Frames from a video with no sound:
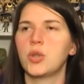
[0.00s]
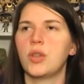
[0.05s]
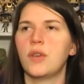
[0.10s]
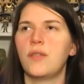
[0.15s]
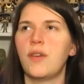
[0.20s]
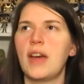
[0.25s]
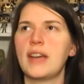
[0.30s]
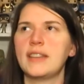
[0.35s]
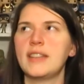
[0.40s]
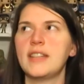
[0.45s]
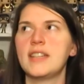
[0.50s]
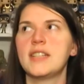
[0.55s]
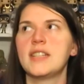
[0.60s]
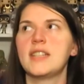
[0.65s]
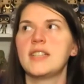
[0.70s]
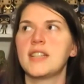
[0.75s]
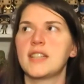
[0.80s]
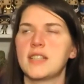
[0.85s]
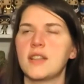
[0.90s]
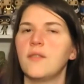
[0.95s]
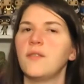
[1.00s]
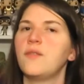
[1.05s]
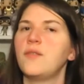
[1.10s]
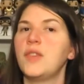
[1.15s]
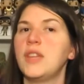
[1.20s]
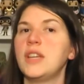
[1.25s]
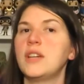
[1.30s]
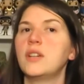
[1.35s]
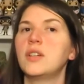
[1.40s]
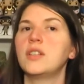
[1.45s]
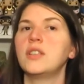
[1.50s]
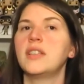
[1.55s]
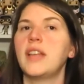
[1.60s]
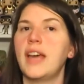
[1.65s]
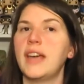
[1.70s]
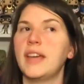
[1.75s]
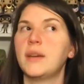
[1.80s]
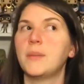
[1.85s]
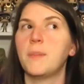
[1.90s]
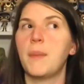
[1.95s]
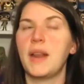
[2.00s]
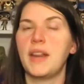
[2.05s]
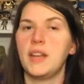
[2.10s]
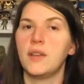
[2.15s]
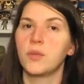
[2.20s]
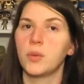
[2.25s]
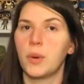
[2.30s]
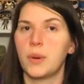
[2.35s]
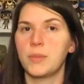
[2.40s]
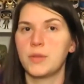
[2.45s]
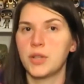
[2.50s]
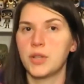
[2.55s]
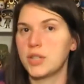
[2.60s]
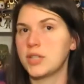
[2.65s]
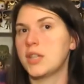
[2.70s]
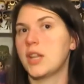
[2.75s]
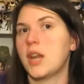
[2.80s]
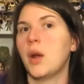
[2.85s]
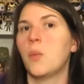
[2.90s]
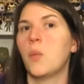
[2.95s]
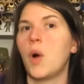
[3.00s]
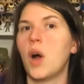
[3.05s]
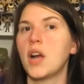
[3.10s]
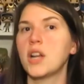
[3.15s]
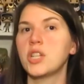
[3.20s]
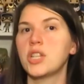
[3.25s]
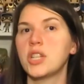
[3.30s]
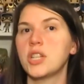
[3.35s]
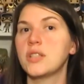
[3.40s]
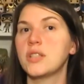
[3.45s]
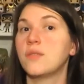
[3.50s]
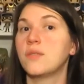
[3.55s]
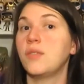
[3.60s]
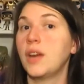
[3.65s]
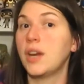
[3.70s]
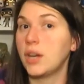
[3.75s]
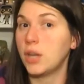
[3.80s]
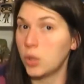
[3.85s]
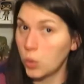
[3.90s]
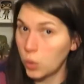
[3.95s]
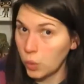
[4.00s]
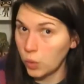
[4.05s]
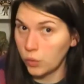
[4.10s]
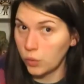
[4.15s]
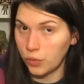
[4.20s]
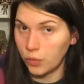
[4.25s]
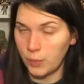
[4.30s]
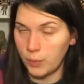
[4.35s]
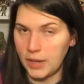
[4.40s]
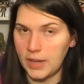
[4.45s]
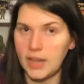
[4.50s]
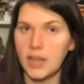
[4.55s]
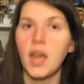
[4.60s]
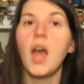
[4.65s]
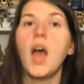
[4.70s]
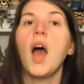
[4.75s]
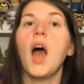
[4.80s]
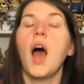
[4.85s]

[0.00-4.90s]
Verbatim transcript: So the fact that it doesn't feel like many of the web series that I watch is very cool for me.